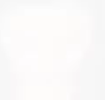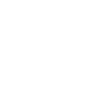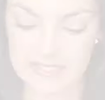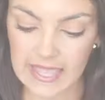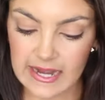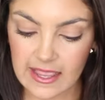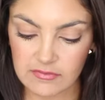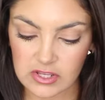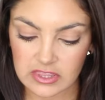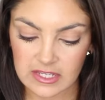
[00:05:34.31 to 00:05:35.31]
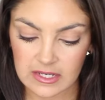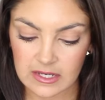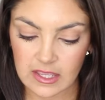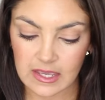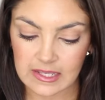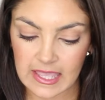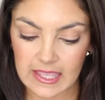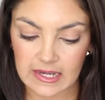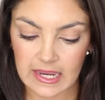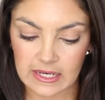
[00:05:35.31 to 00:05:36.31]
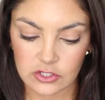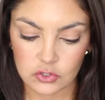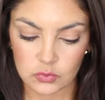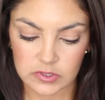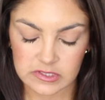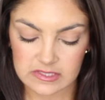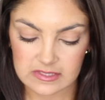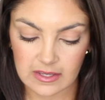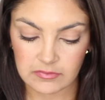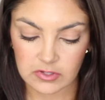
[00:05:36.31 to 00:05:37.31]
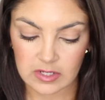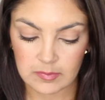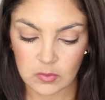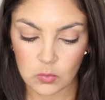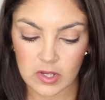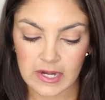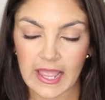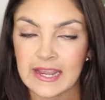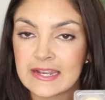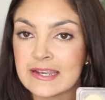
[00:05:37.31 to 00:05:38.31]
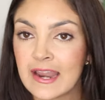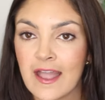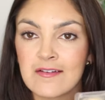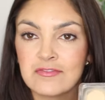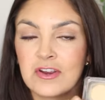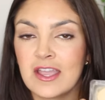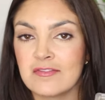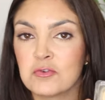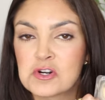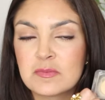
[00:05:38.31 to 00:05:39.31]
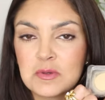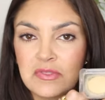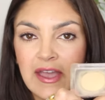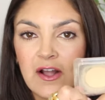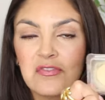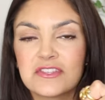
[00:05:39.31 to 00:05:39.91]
To set everything, again, a newer discovery, but one I never ever want to be without.